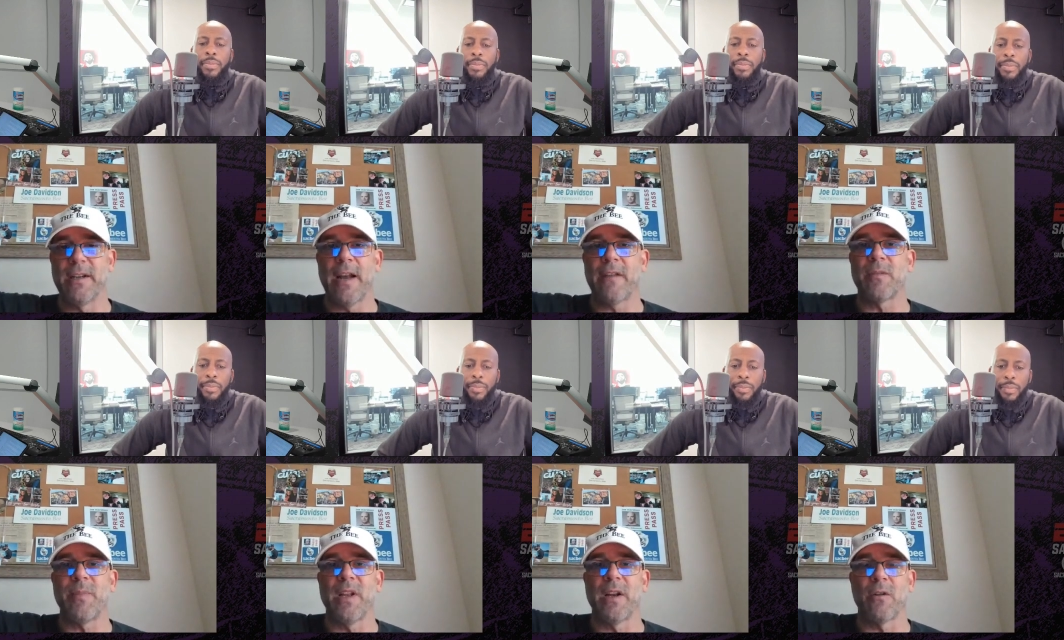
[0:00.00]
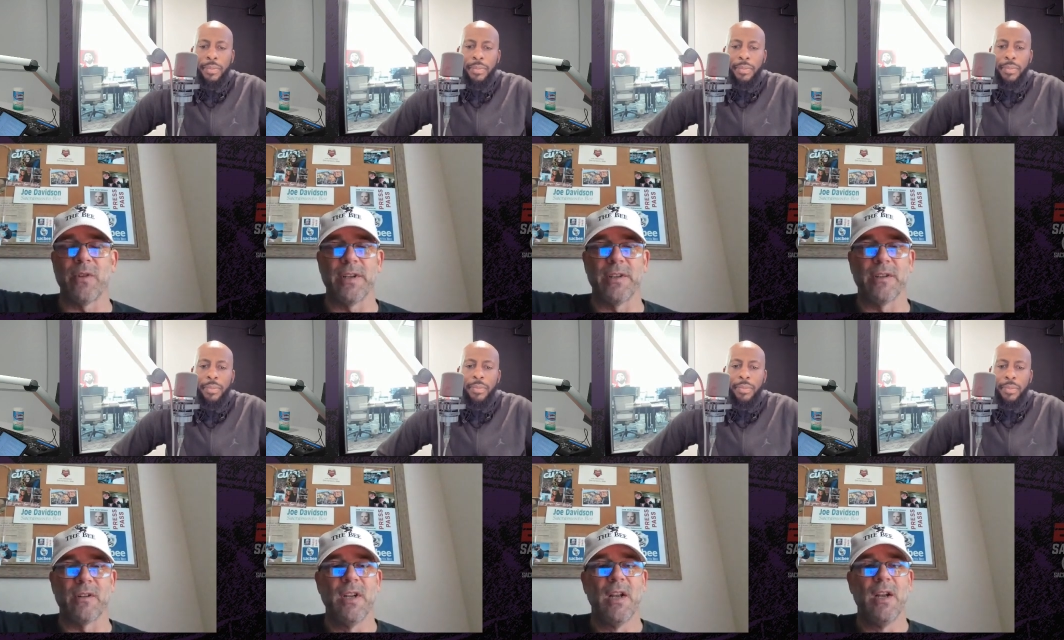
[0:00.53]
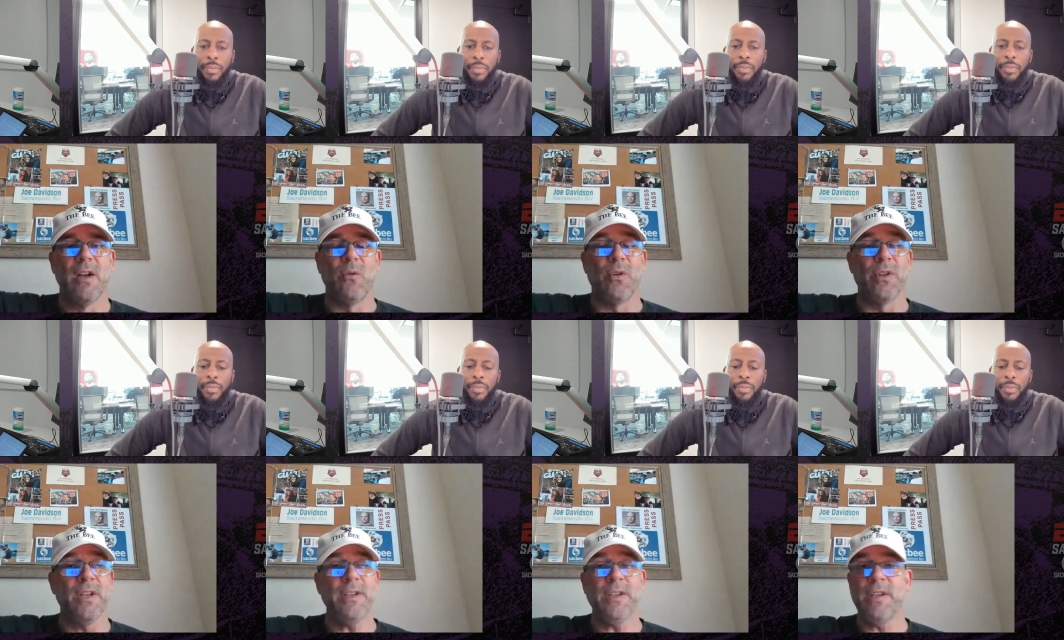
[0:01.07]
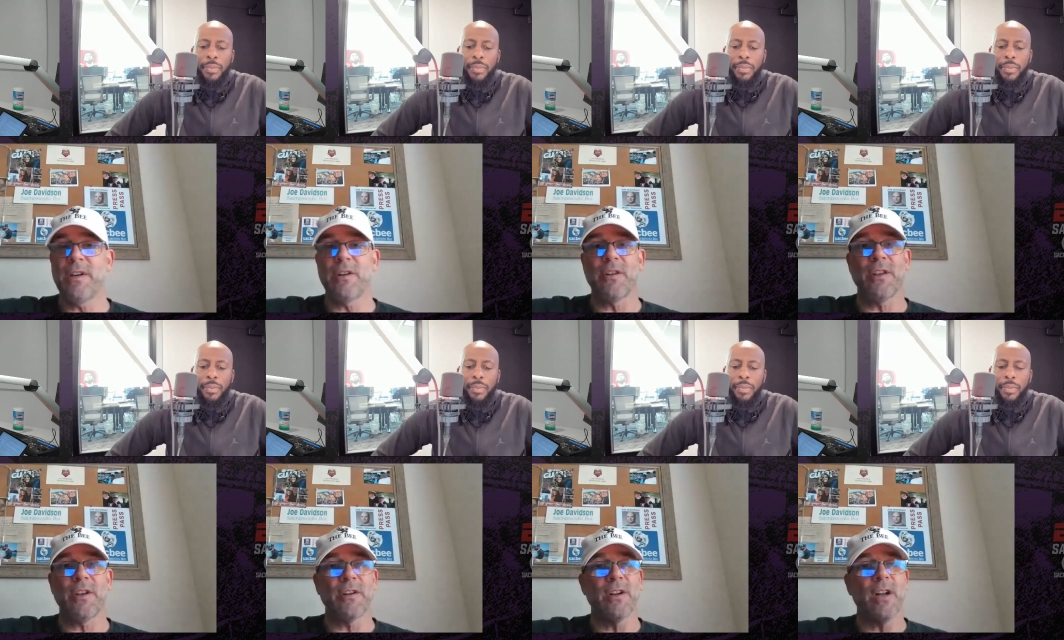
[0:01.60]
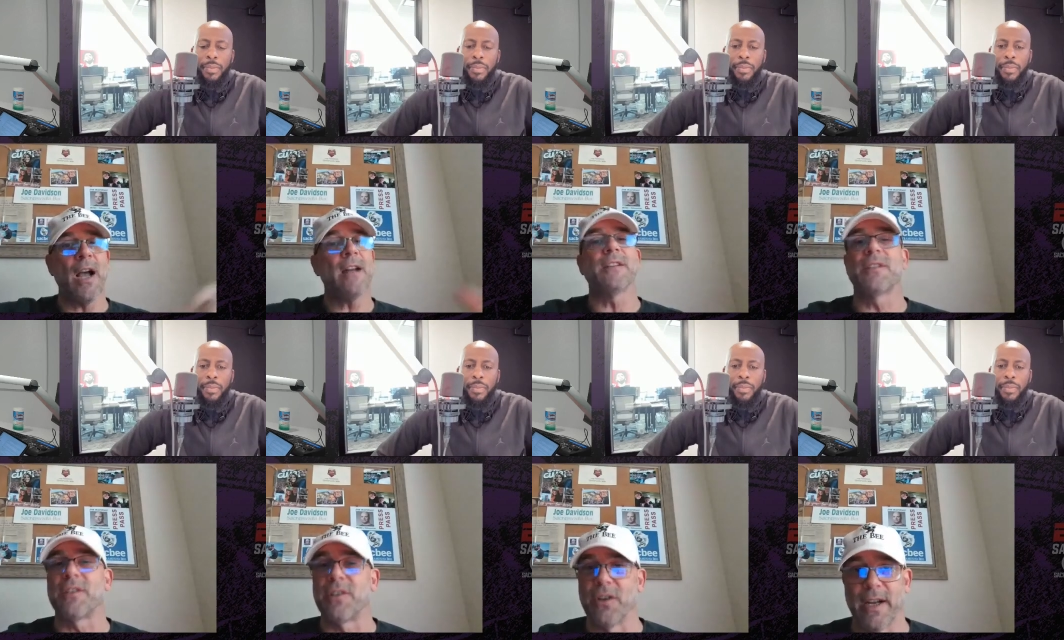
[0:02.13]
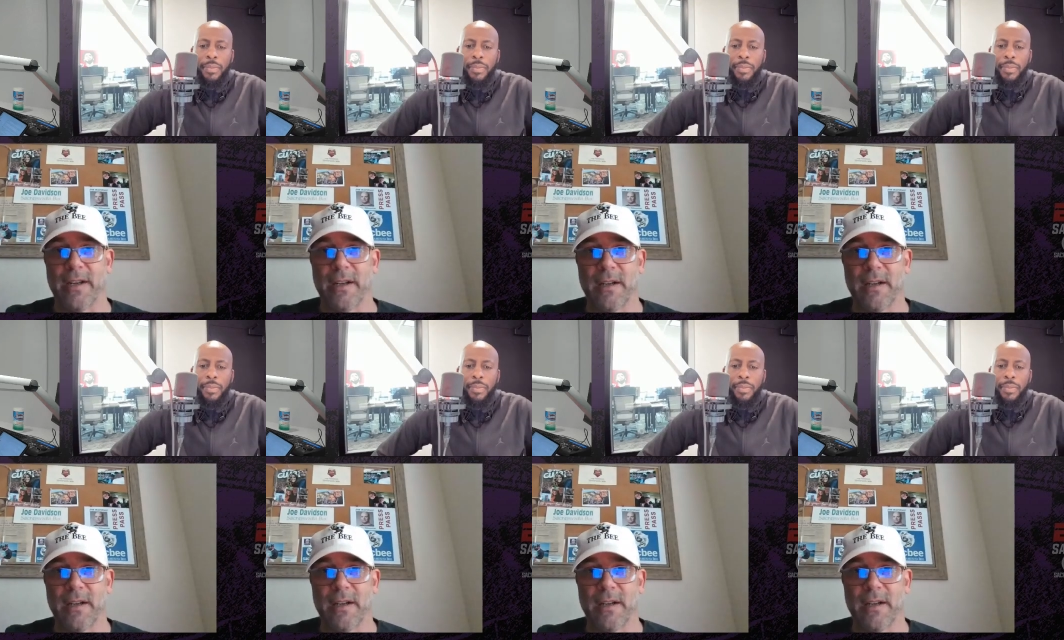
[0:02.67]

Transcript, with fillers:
Speaker 1: have to play a regional. Well, this year they're not as good.